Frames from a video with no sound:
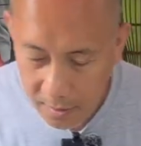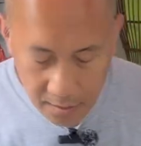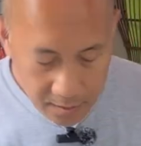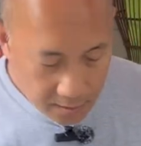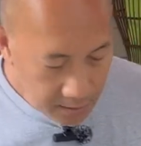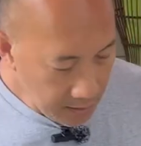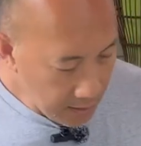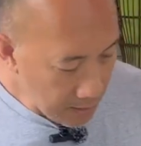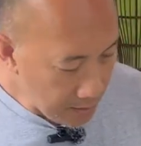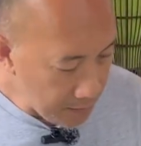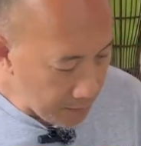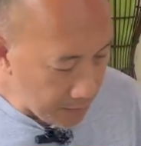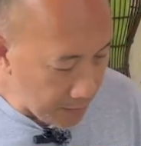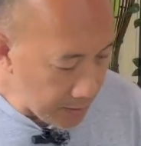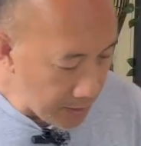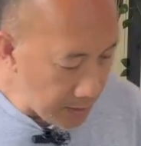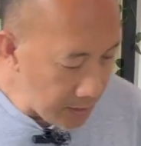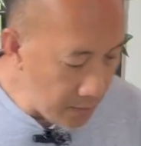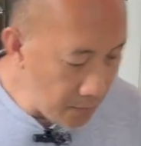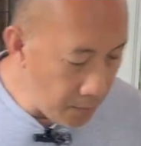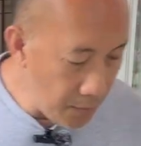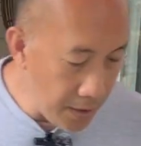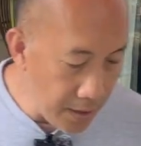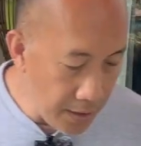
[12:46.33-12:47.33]
Get
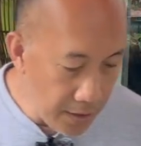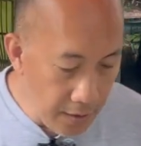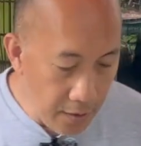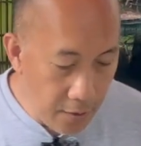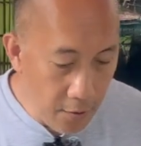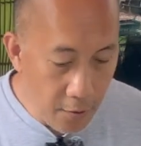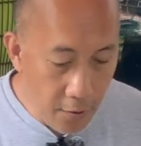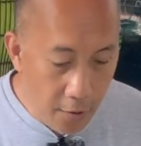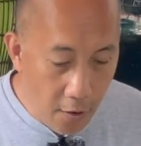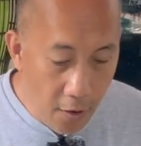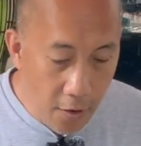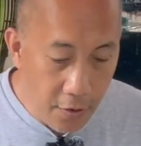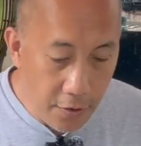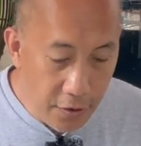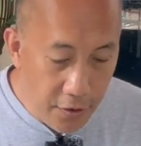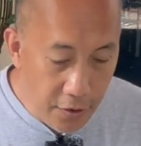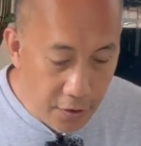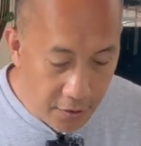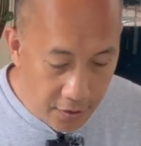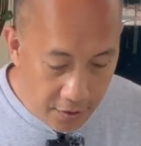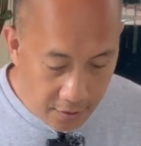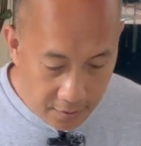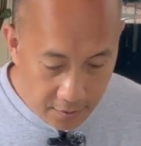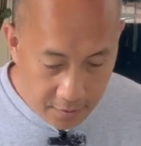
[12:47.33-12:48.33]
ready with your
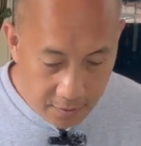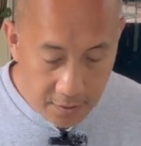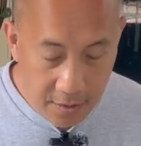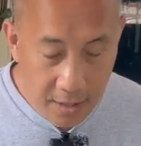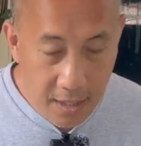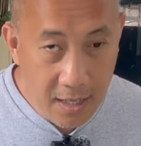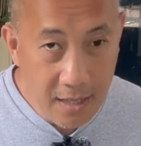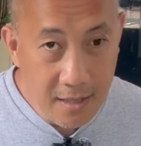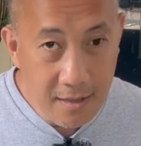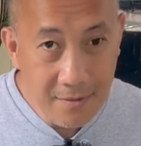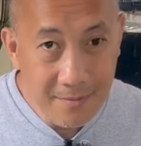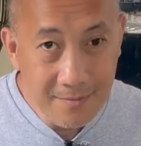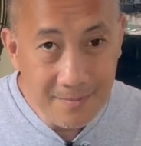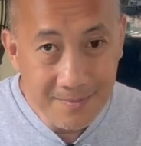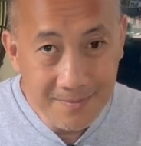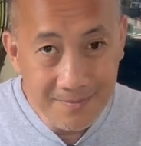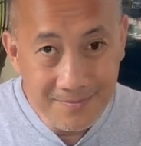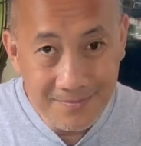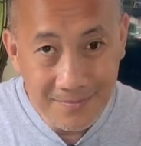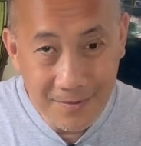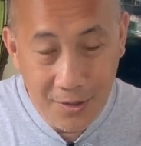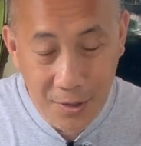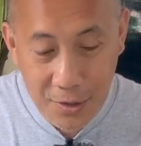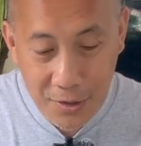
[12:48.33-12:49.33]
onion, okay?
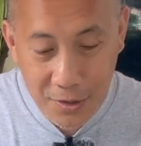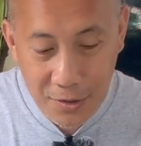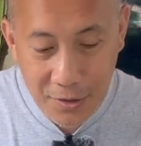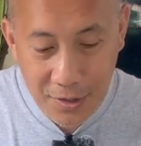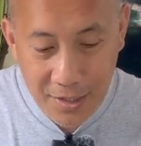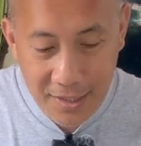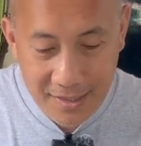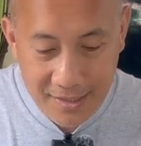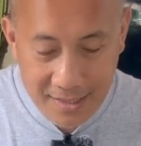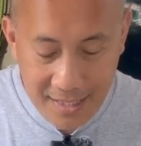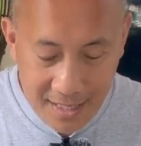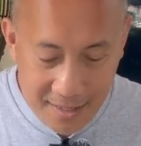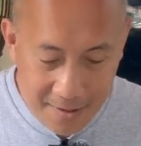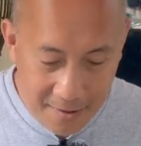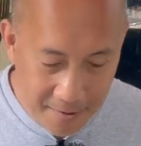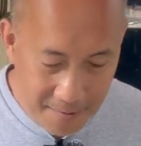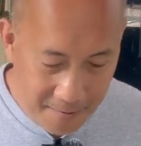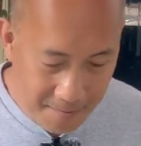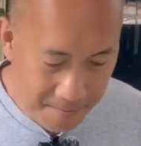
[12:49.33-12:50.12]
Onion is here.